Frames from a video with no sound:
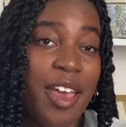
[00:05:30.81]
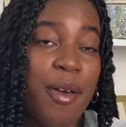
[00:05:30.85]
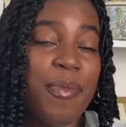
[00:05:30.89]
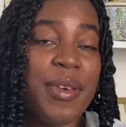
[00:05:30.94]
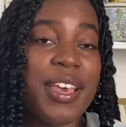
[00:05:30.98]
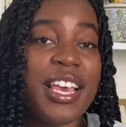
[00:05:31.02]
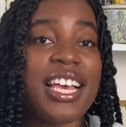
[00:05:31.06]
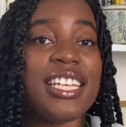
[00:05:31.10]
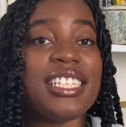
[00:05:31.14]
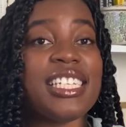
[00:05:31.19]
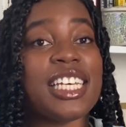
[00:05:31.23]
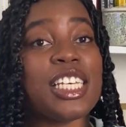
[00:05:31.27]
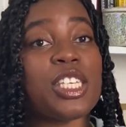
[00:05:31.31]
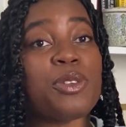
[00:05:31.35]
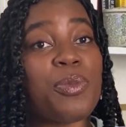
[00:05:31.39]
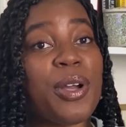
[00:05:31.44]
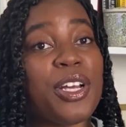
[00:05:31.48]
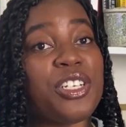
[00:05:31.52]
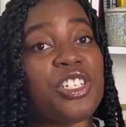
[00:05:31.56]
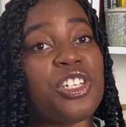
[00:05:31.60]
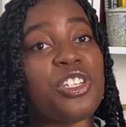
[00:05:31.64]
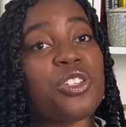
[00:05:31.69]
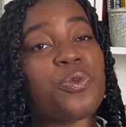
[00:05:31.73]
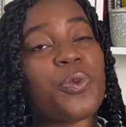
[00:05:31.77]
because
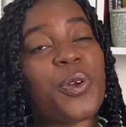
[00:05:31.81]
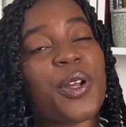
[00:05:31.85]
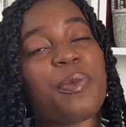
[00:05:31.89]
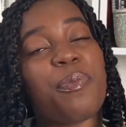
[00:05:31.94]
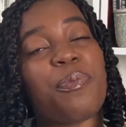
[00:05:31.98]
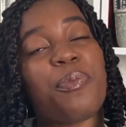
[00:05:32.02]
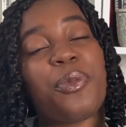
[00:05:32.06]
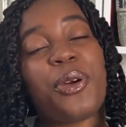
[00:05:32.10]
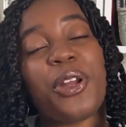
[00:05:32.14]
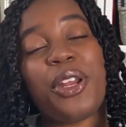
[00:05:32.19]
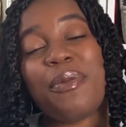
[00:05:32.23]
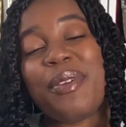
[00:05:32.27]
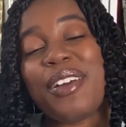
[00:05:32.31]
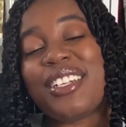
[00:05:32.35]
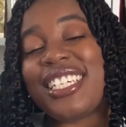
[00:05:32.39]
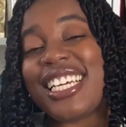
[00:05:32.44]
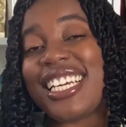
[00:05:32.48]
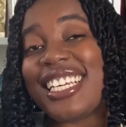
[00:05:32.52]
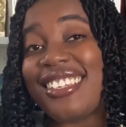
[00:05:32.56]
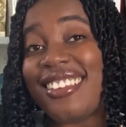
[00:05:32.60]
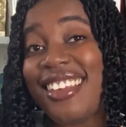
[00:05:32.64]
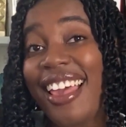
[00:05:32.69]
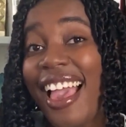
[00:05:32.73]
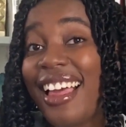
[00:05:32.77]
expressions work pretty much
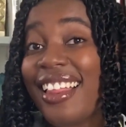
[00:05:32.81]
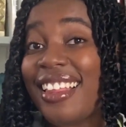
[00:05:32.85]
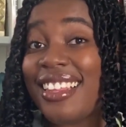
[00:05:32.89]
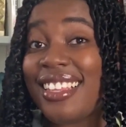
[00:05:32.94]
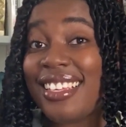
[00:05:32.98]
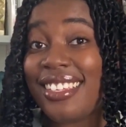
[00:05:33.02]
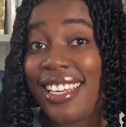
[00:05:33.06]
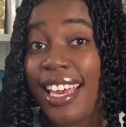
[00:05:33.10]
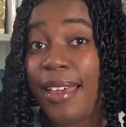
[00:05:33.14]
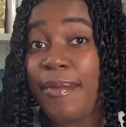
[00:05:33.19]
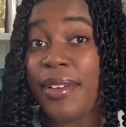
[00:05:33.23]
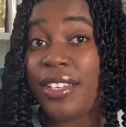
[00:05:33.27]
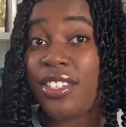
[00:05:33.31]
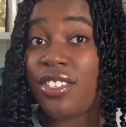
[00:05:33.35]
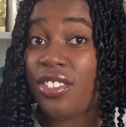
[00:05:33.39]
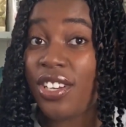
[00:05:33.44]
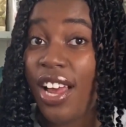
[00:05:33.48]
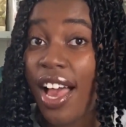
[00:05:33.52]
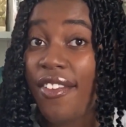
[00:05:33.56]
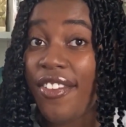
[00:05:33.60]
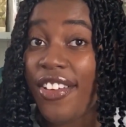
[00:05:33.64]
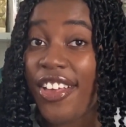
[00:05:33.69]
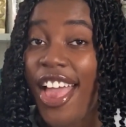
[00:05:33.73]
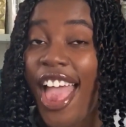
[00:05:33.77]
exactly the same as
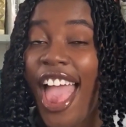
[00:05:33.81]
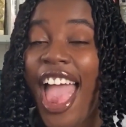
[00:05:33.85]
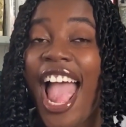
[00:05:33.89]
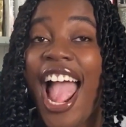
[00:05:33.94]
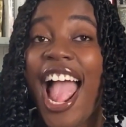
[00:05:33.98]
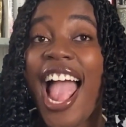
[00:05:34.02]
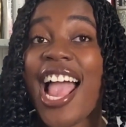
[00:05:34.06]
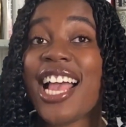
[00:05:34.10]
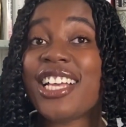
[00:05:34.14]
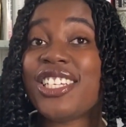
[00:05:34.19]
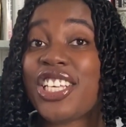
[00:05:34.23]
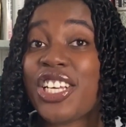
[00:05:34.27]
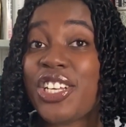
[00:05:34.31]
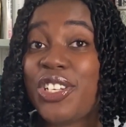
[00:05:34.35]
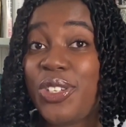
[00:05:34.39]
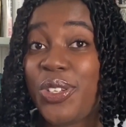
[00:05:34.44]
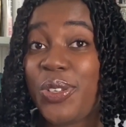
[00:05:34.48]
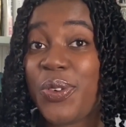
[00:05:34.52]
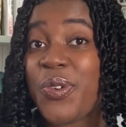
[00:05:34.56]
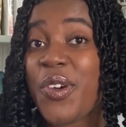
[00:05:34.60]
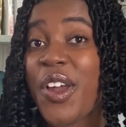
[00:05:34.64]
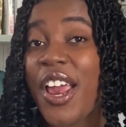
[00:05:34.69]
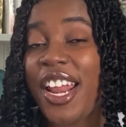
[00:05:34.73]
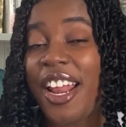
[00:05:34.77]
Java as they
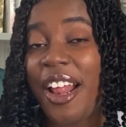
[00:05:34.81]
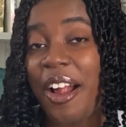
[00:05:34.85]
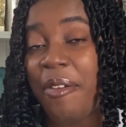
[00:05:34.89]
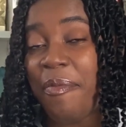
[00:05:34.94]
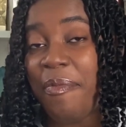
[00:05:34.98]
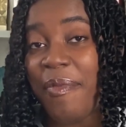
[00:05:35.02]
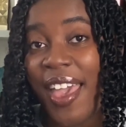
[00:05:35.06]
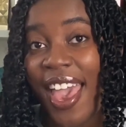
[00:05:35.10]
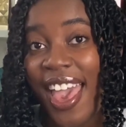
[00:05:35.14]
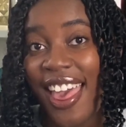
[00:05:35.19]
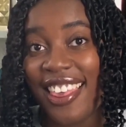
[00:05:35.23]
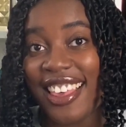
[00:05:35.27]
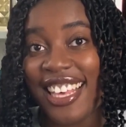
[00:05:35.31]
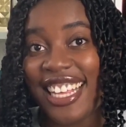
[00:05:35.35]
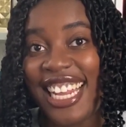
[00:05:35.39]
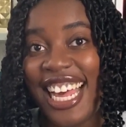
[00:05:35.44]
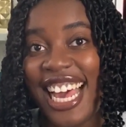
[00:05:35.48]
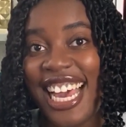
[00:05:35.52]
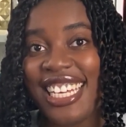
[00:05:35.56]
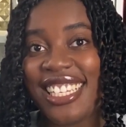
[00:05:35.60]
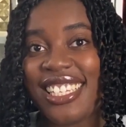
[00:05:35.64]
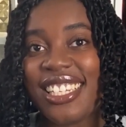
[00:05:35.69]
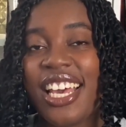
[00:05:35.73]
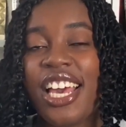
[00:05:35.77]
do in our math
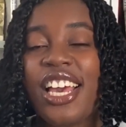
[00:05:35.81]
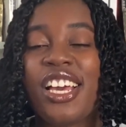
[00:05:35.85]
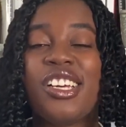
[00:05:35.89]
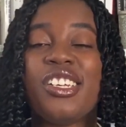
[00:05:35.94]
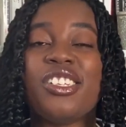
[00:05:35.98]
class.